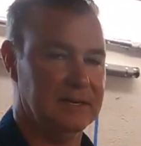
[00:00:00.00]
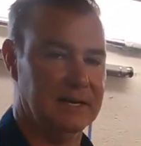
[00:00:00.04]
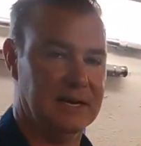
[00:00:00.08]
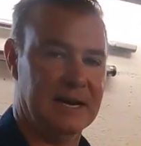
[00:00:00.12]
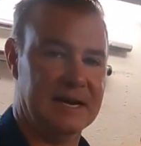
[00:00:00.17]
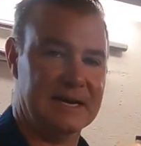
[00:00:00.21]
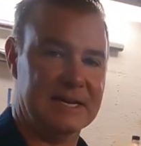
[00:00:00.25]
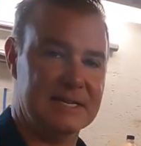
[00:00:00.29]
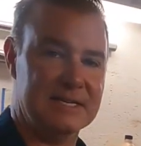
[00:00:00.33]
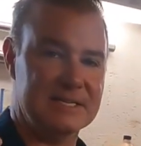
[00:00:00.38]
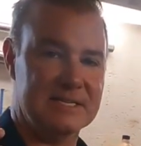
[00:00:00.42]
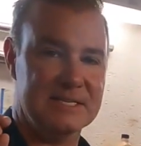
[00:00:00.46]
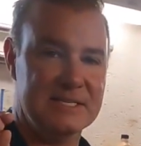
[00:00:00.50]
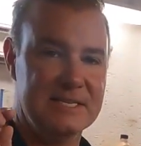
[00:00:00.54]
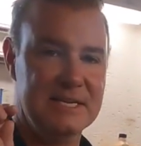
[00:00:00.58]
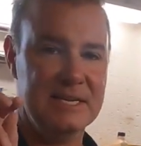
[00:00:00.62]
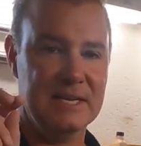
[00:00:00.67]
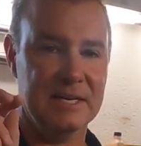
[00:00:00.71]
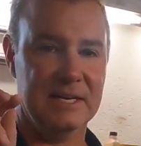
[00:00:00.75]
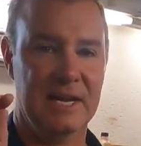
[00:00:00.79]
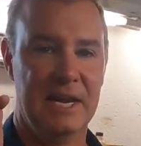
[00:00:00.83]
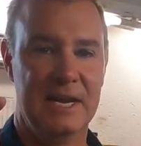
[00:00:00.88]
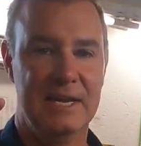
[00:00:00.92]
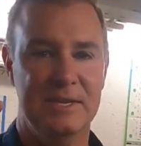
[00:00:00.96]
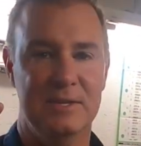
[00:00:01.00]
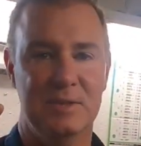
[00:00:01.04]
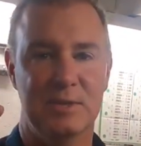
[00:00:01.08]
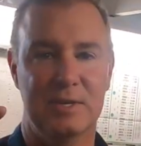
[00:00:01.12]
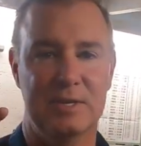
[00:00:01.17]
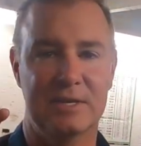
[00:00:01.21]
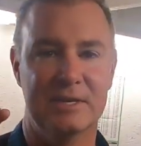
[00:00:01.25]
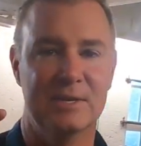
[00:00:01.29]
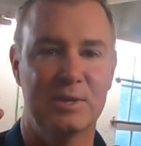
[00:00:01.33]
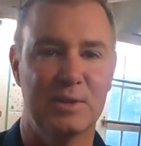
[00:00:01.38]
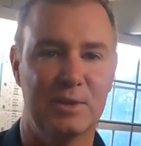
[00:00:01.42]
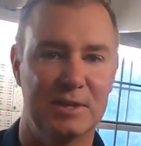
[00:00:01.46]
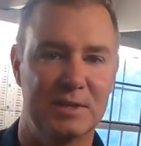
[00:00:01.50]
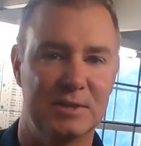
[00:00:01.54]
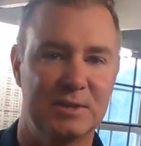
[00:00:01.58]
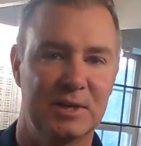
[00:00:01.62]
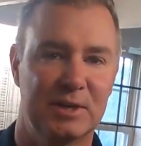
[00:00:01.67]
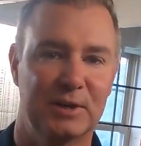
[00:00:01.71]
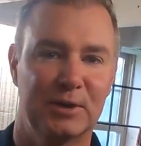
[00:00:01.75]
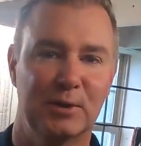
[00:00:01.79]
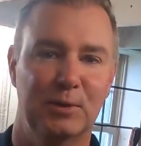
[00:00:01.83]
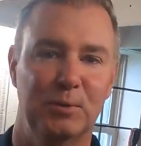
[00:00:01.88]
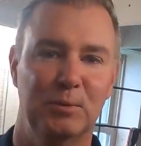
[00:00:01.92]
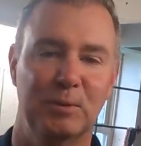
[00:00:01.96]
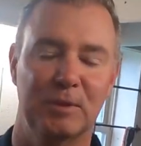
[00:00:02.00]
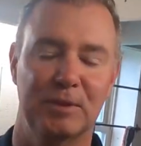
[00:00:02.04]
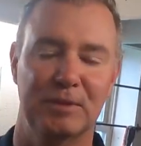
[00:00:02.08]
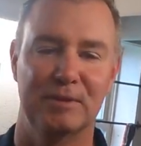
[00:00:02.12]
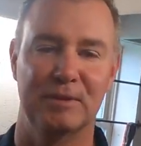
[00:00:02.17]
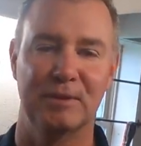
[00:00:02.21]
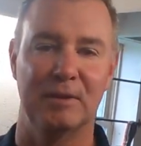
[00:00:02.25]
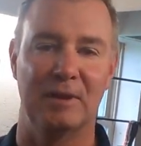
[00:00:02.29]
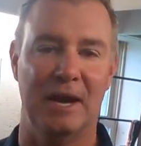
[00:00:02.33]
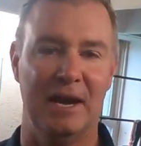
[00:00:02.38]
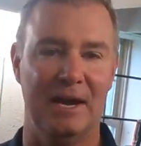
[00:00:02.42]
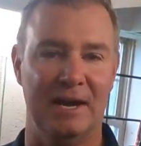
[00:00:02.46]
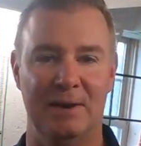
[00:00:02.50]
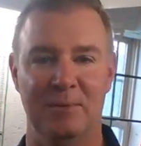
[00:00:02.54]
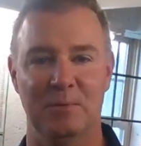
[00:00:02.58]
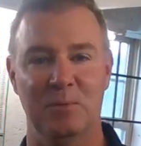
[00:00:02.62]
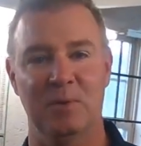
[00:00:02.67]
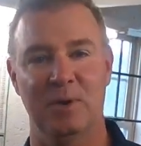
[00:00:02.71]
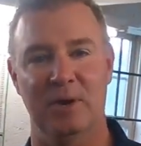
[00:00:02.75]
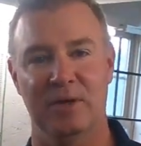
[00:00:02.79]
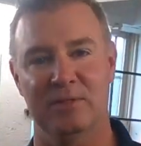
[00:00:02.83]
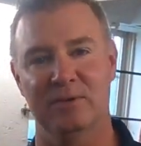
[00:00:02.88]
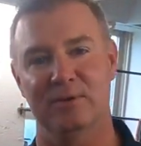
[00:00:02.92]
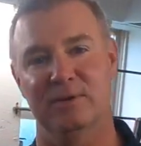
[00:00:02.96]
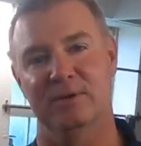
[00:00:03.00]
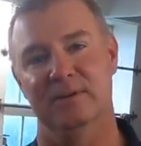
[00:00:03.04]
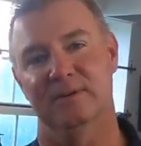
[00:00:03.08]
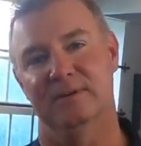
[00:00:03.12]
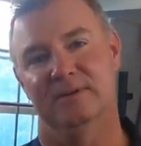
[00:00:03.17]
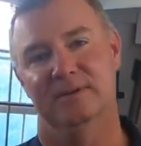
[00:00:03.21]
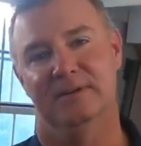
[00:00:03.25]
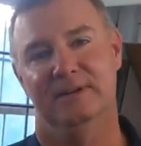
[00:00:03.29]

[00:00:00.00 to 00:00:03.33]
I can see a light at the end of the tunnel with the hot weather.